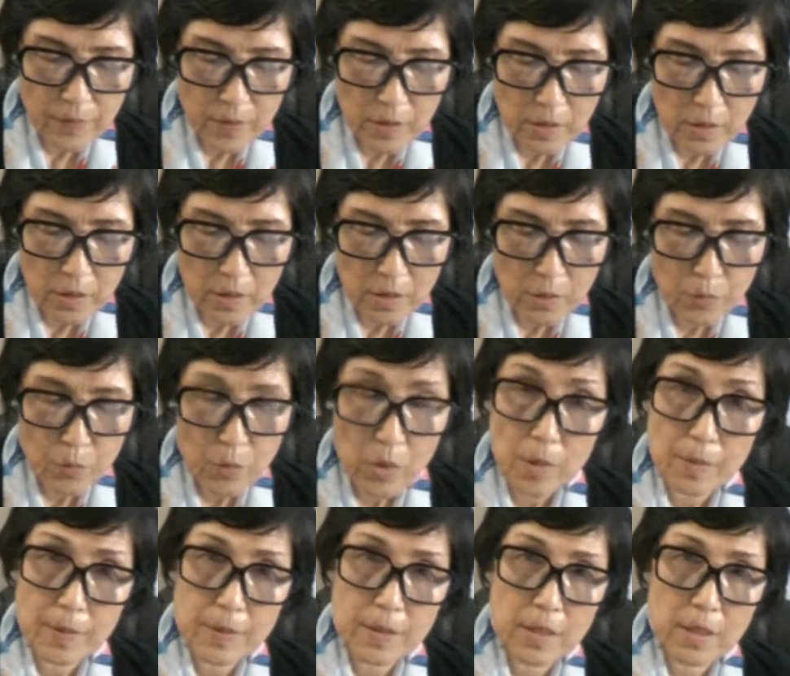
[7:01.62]
is his
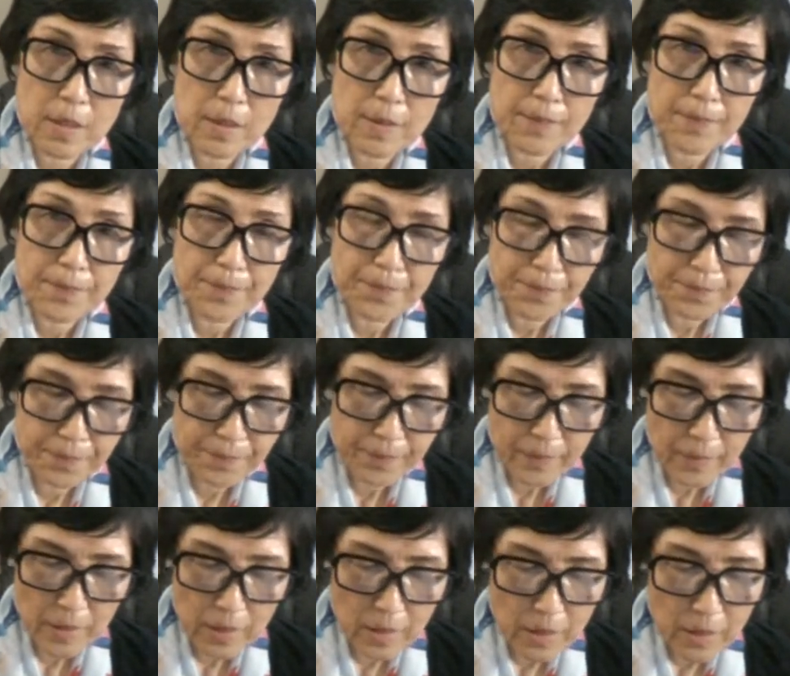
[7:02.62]
property.
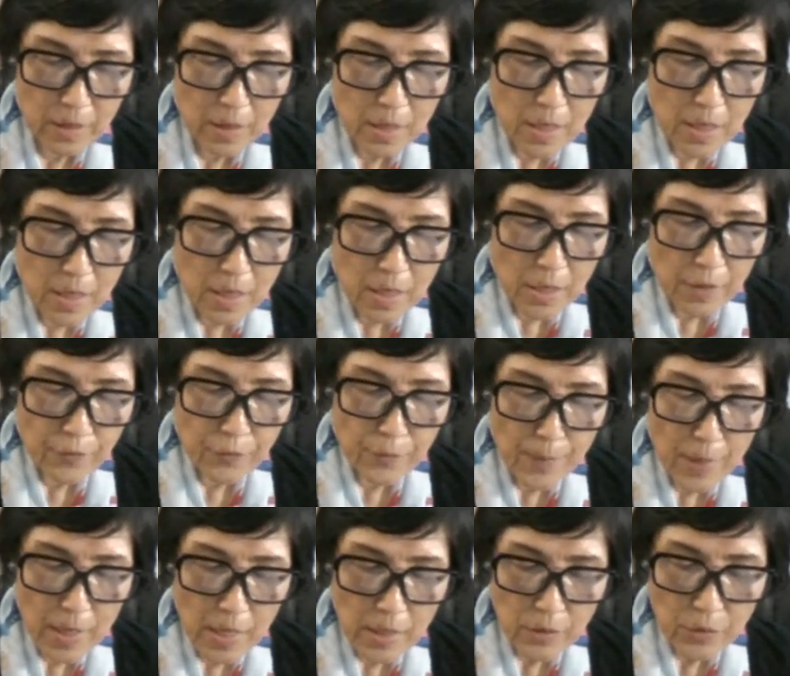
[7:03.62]
If
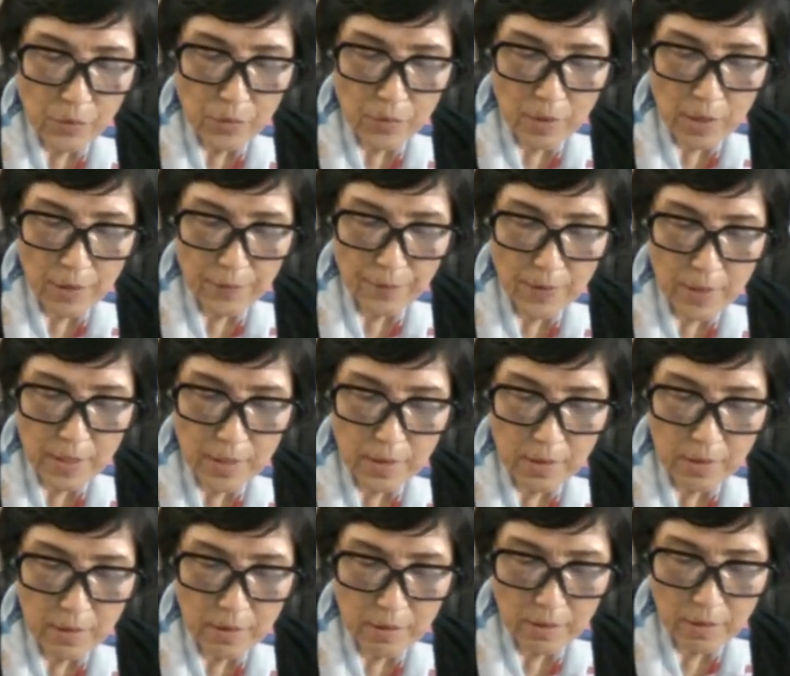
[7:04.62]
men who are
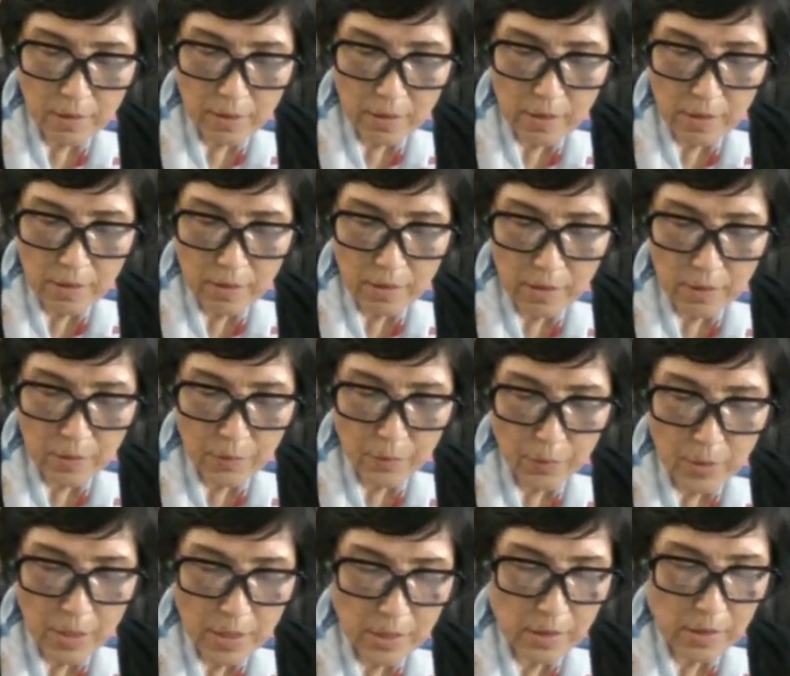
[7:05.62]
fighting hit a
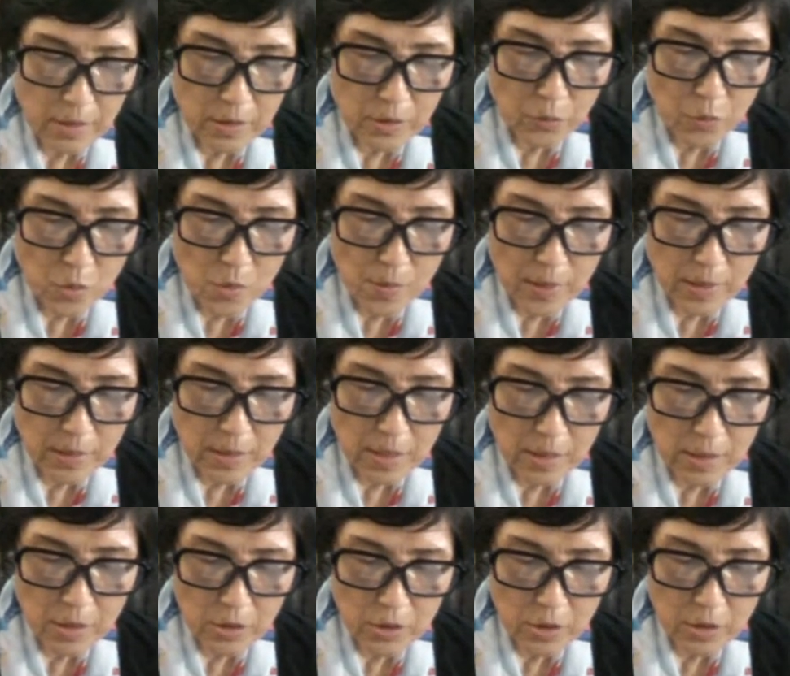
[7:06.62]
pregnant woman
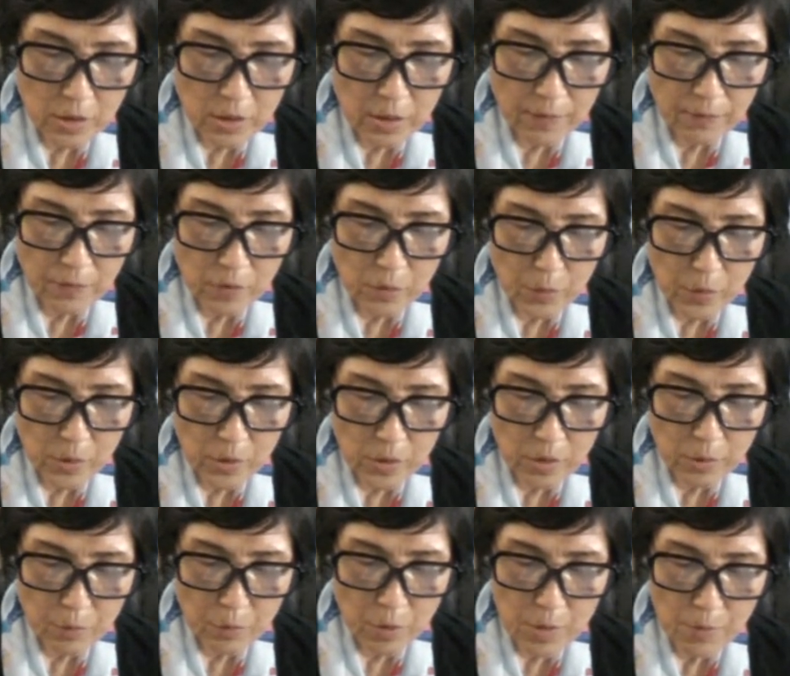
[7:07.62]
and she gives
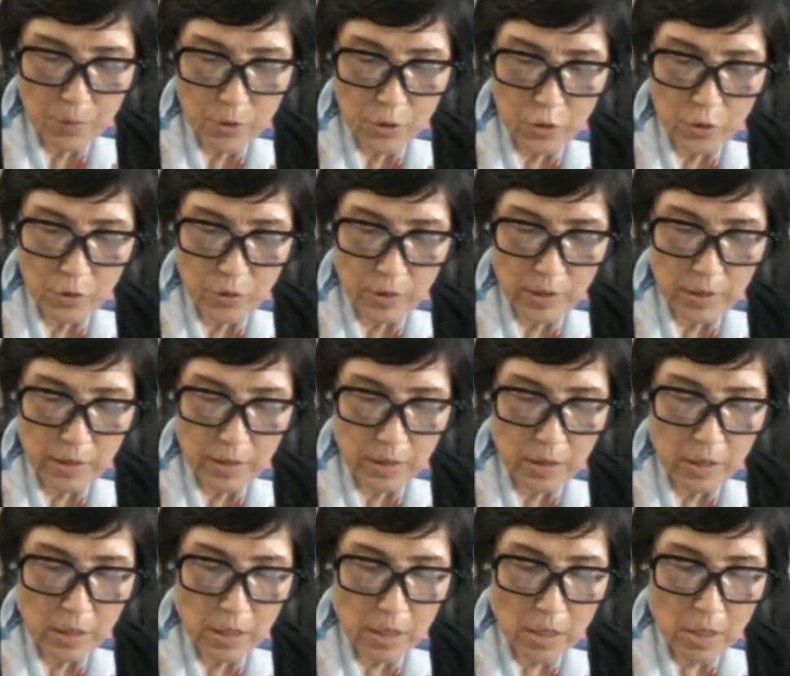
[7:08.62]
birth prematurely,
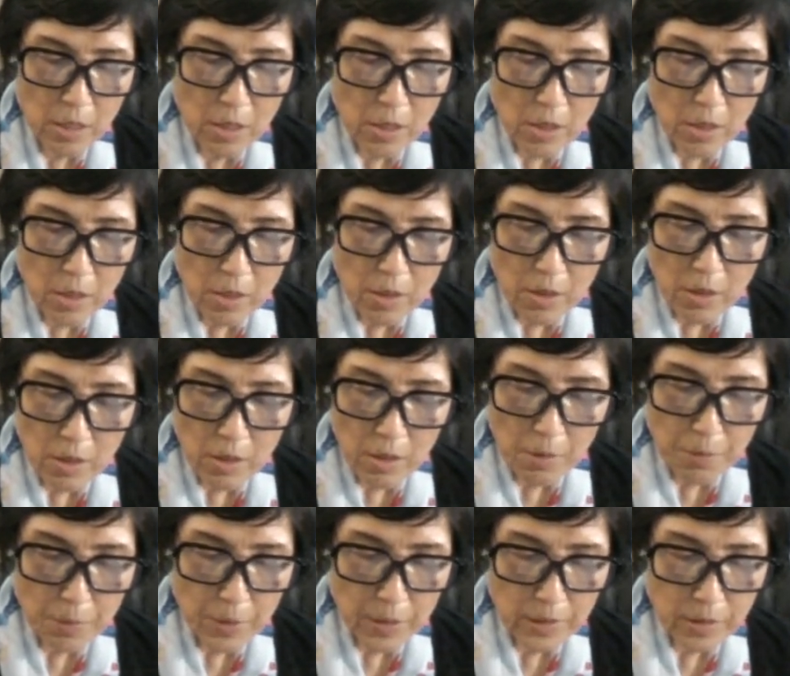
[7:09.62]

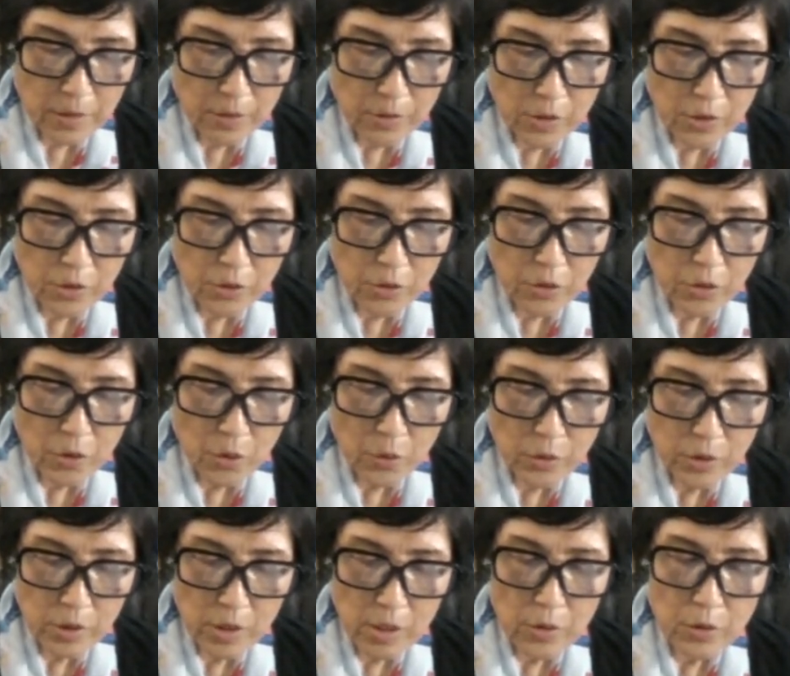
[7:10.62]
but there is no
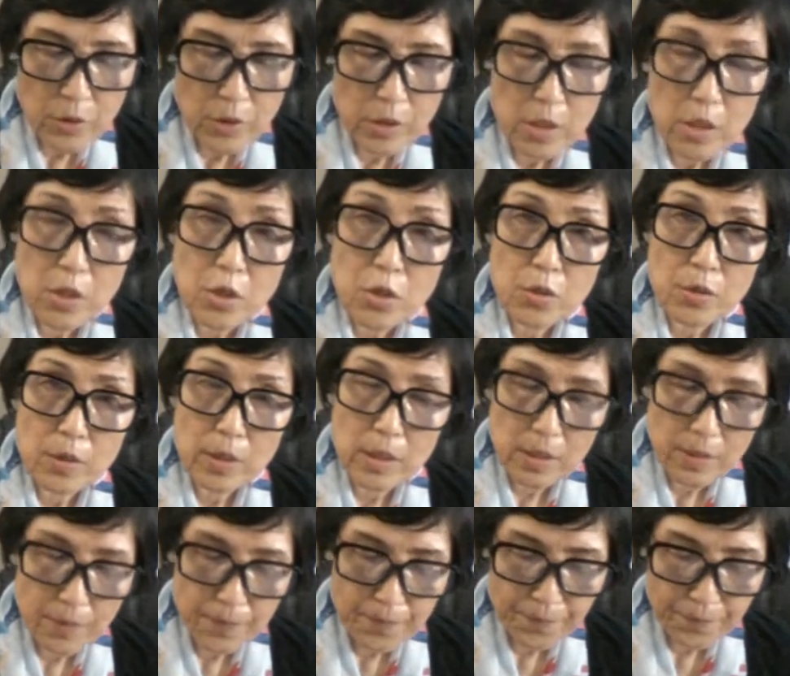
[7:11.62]
serious
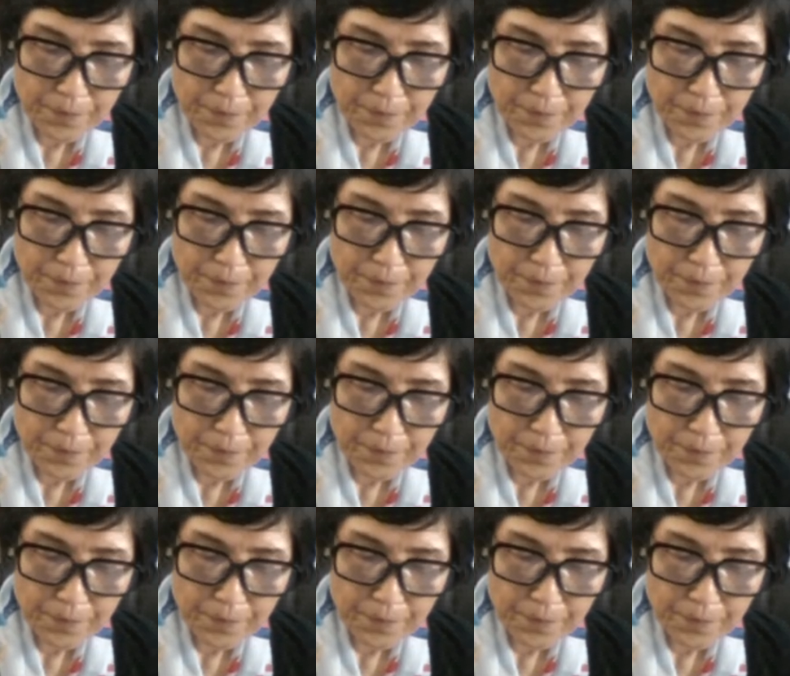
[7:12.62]
injury,